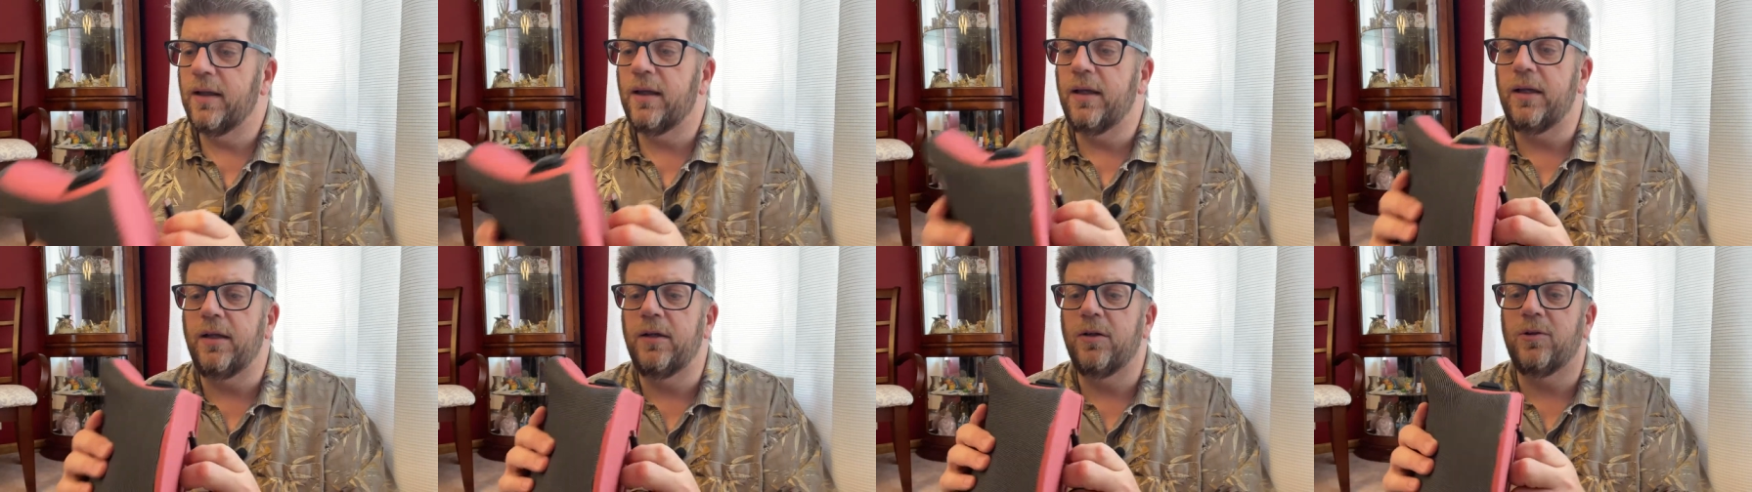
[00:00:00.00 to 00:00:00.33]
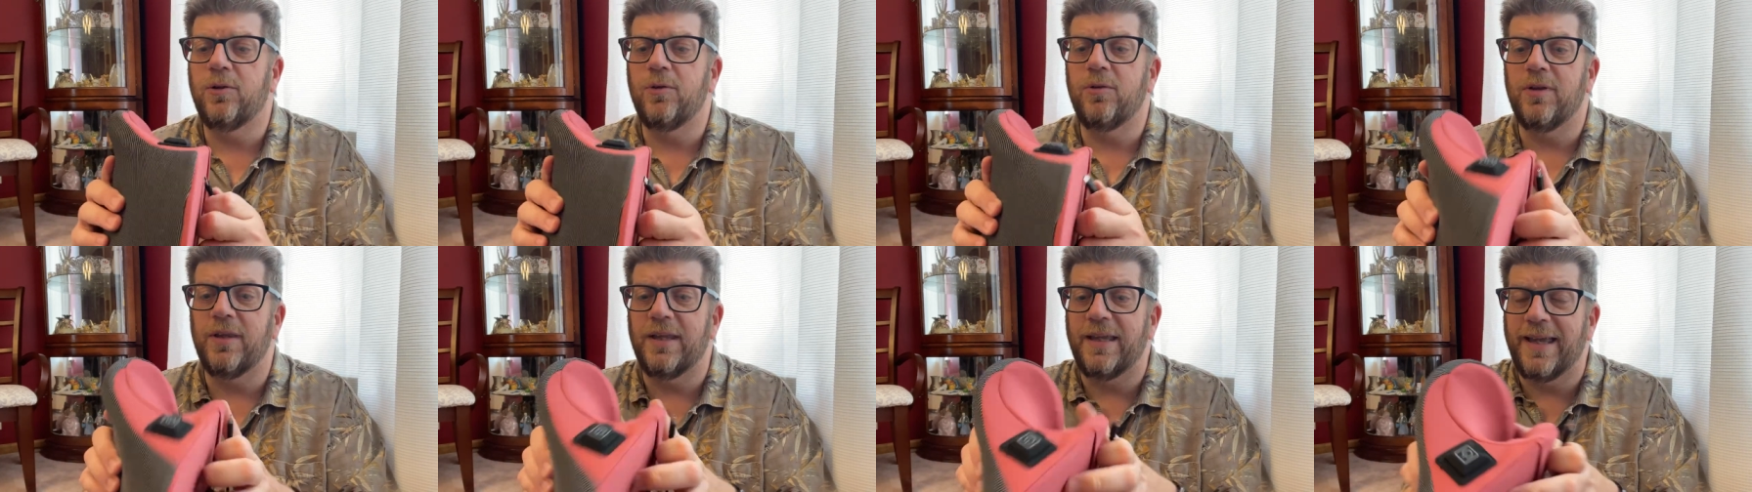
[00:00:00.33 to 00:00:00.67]

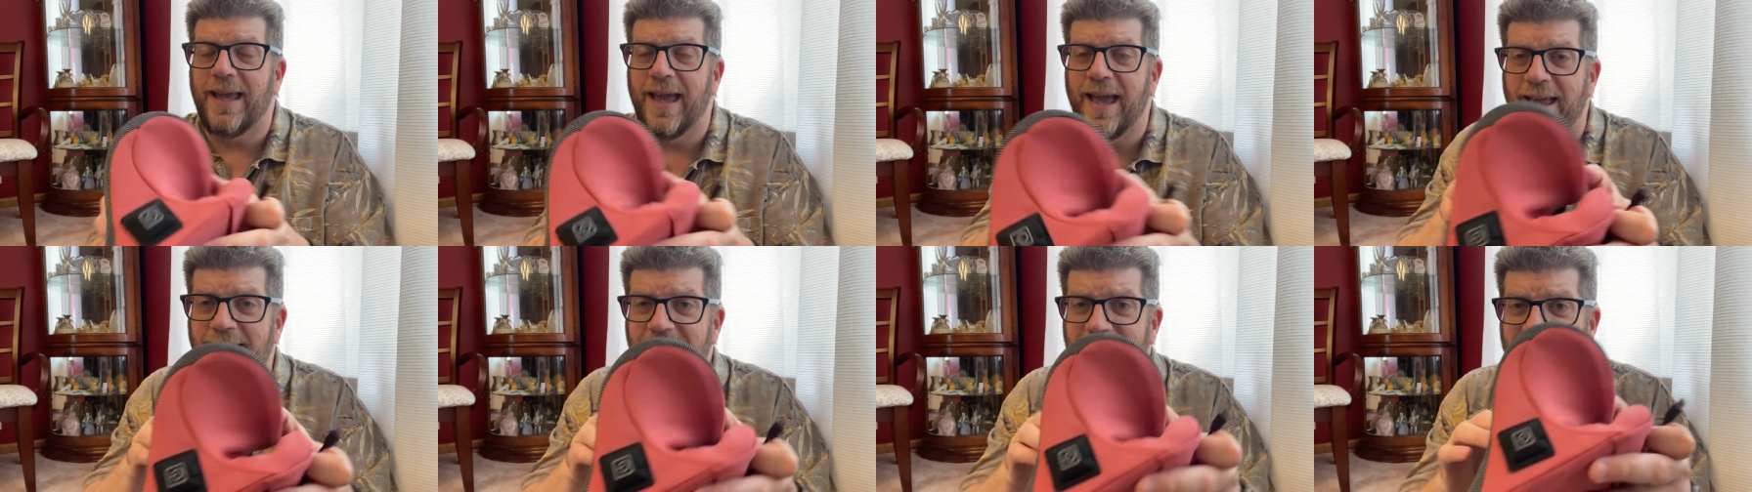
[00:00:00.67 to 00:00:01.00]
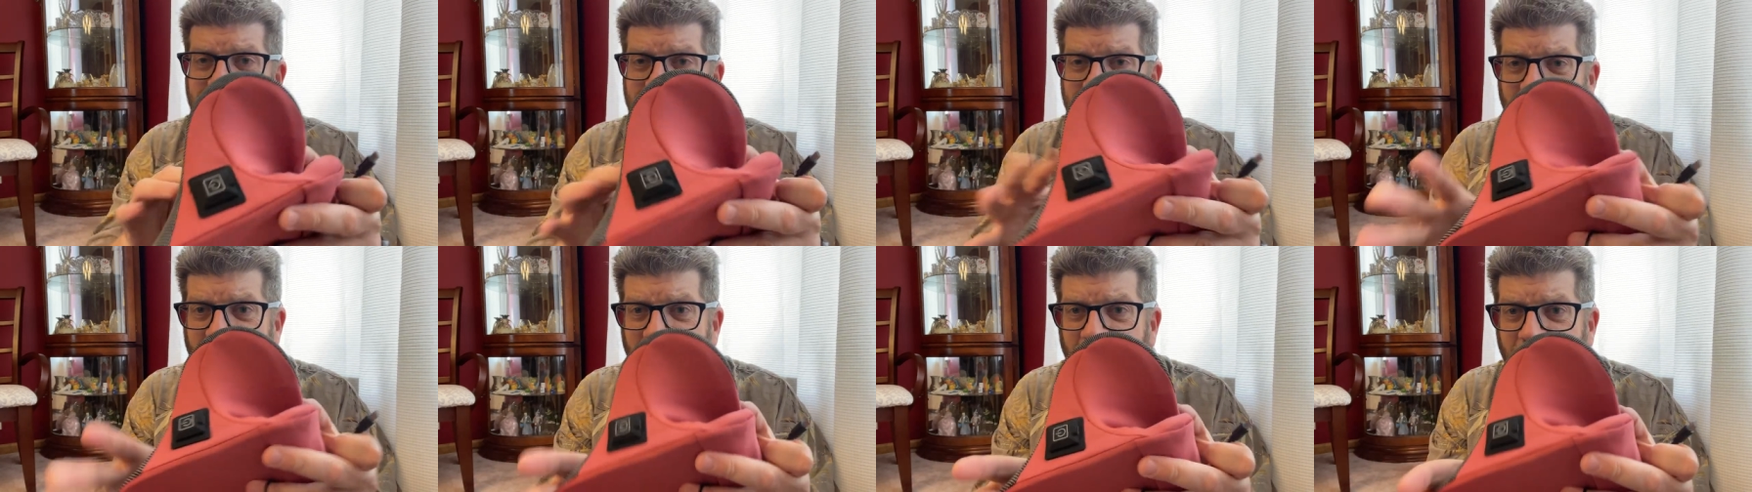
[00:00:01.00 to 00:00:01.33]
into the
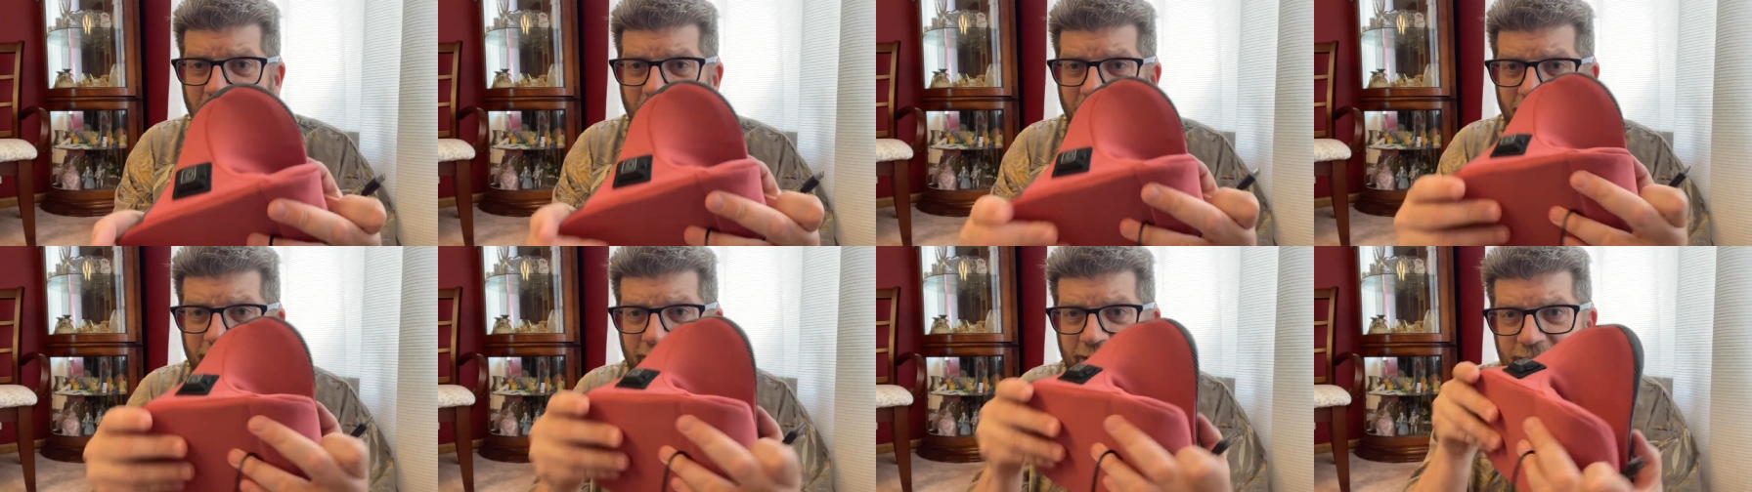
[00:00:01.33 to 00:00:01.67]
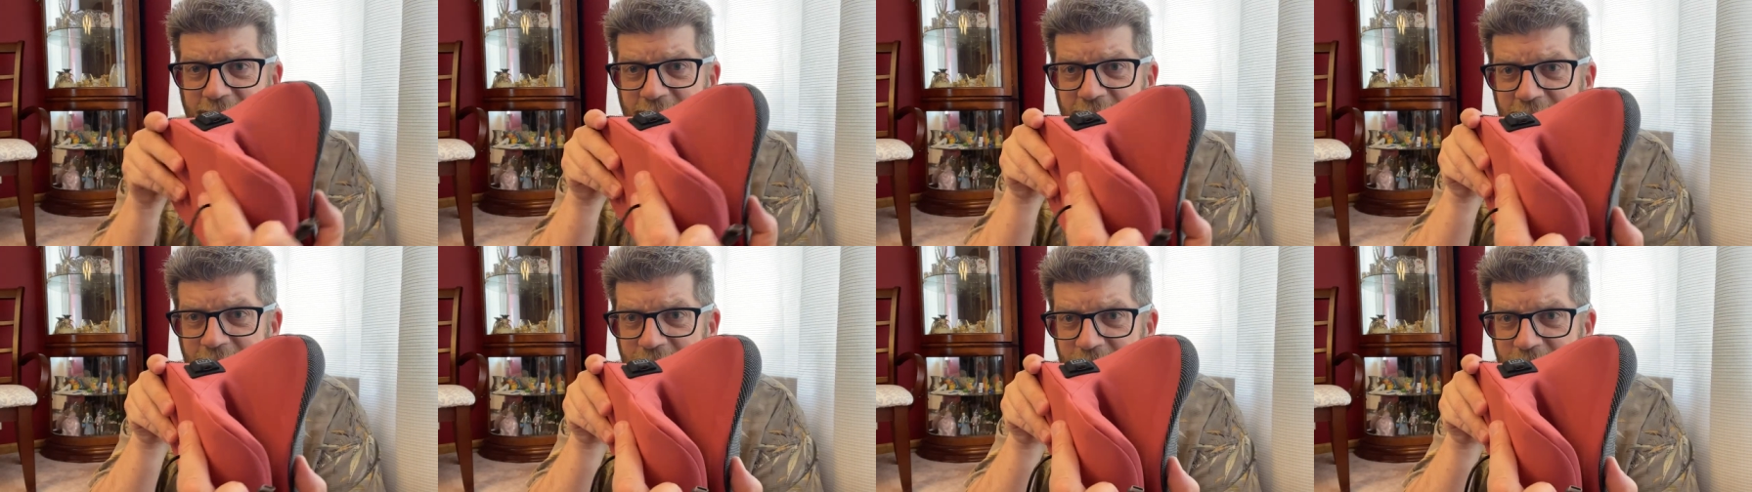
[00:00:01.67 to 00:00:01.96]
side